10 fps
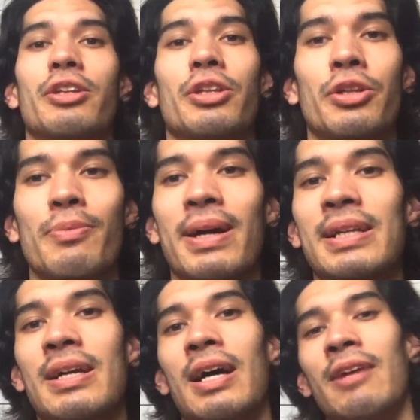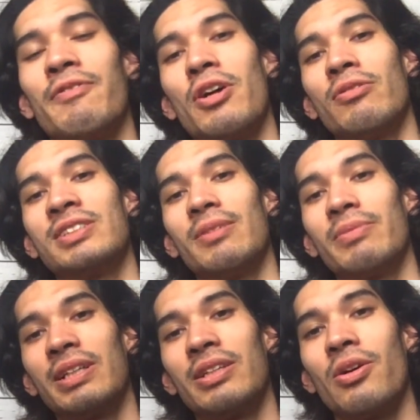you might not have known
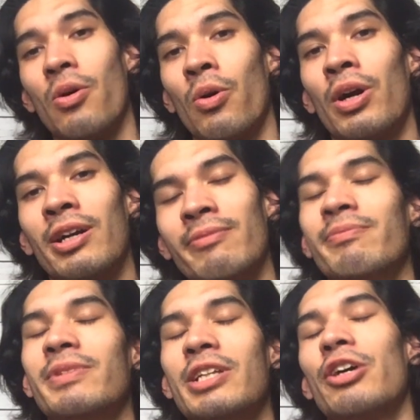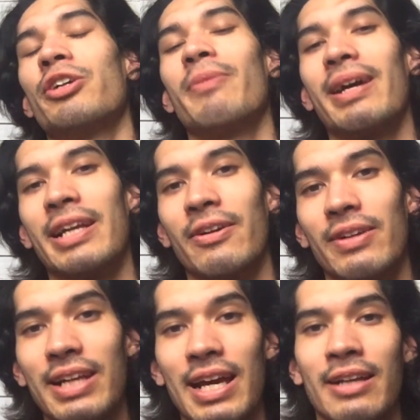something, or you might hear
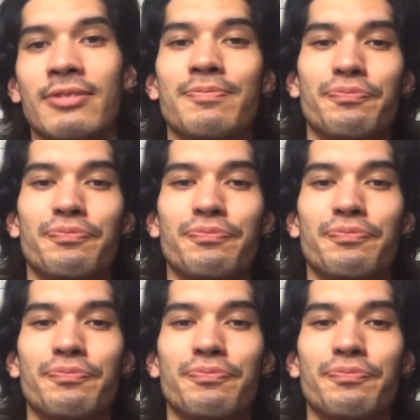it again.